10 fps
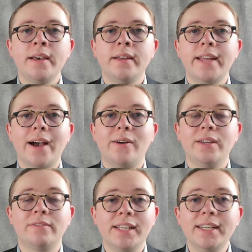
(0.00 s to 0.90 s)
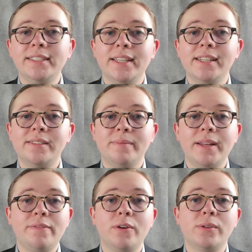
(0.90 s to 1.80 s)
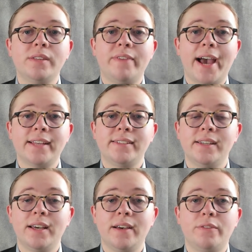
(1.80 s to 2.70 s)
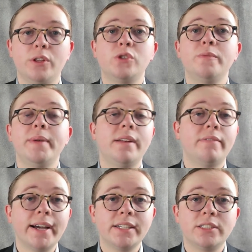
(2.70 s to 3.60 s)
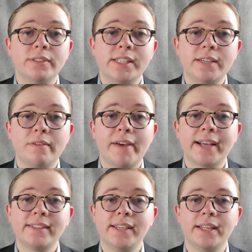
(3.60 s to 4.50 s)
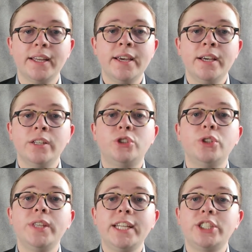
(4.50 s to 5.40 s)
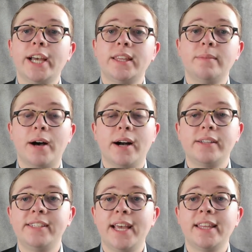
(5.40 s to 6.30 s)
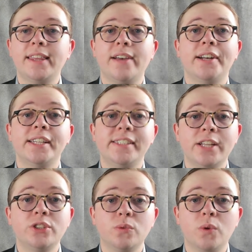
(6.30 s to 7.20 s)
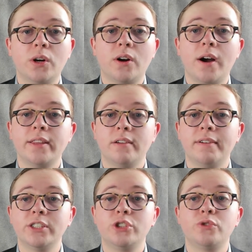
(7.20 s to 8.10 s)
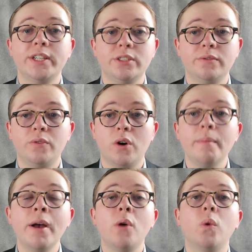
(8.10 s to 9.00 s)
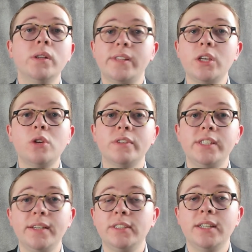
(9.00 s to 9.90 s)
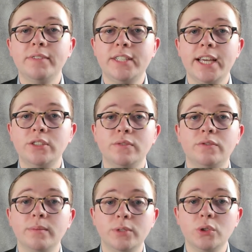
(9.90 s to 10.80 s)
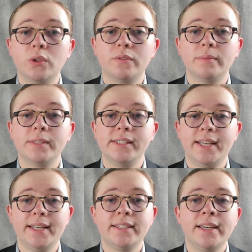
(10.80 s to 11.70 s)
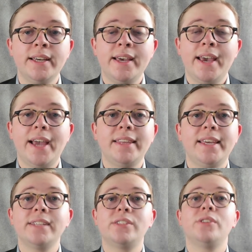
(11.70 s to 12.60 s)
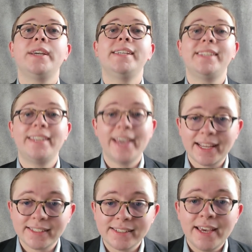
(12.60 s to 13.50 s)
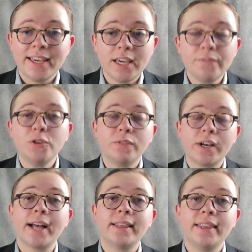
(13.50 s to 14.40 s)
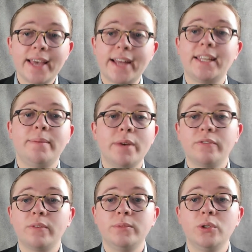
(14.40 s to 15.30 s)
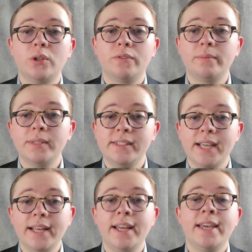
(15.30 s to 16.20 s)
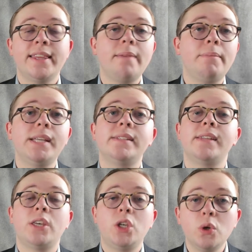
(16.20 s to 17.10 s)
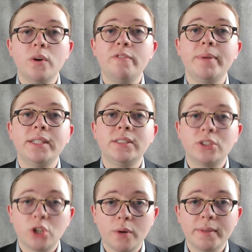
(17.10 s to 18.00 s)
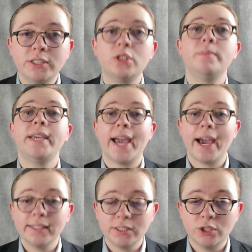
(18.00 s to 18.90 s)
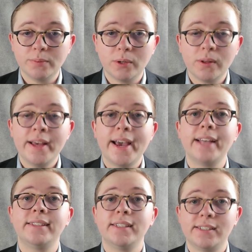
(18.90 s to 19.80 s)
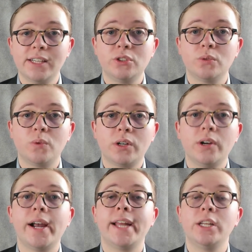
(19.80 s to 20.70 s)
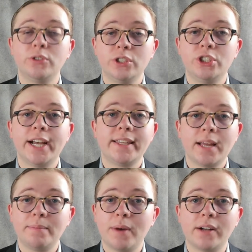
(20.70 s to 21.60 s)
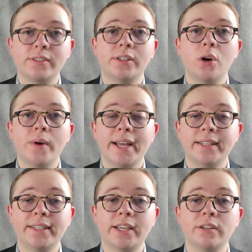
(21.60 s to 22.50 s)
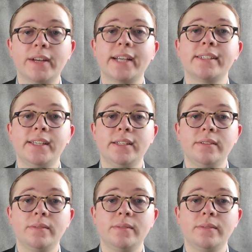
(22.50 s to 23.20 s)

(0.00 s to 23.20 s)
Now, in related to this, many folks have asked, for those who've been invited to receive a vaccine, should they check the box saying that they're an essential worker on their registration form once that you've received an invitation from Duke or from the state? And the answer is yes. If you've gotten that email from Duke or from the state, that means that you have been determined to be eligible as an essential worker, and you should check that box and go ahead and get your vaccine.